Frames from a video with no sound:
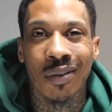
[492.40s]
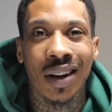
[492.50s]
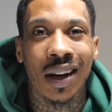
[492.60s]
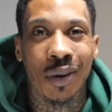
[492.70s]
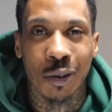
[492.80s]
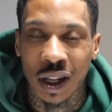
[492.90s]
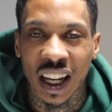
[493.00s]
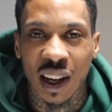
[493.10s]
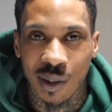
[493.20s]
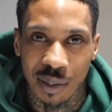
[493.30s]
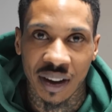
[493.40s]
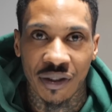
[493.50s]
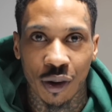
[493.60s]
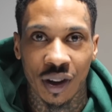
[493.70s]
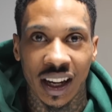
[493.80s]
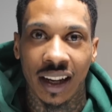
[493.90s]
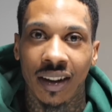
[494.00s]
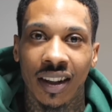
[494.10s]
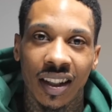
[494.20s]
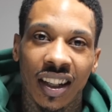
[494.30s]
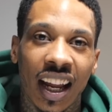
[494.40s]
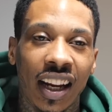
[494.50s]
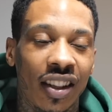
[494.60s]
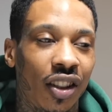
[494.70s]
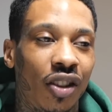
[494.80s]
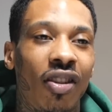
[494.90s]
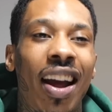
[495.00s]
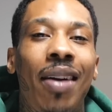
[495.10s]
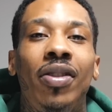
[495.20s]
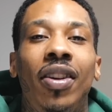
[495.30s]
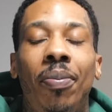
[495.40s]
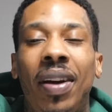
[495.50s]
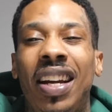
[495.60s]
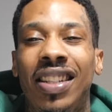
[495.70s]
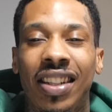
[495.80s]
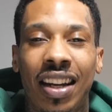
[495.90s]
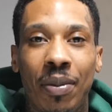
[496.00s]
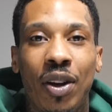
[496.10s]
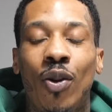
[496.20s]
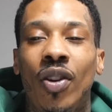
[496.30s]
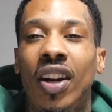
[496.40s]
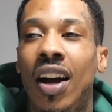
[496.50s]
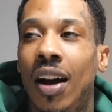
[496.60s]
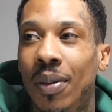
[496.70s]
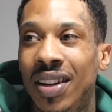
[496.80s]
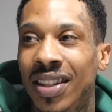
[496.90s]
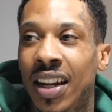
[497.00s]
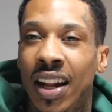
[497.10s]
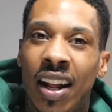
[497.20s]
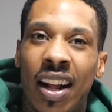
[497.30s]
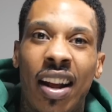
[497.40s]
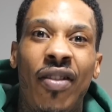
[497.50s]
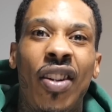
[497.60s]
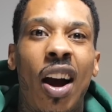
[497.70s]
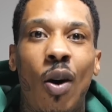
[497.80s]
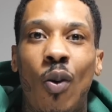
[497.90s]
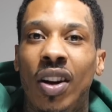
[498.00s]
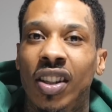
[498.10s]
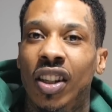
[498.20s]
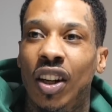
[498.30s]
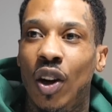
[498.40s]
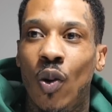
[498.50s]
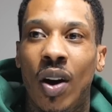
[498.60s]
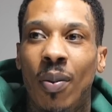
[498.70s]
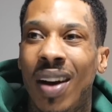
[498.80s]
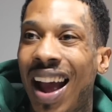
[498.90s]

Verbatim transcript: Let him come kick it with me for a day. Like and subscribe to the page and let me know in the comments if y'all want us to go up.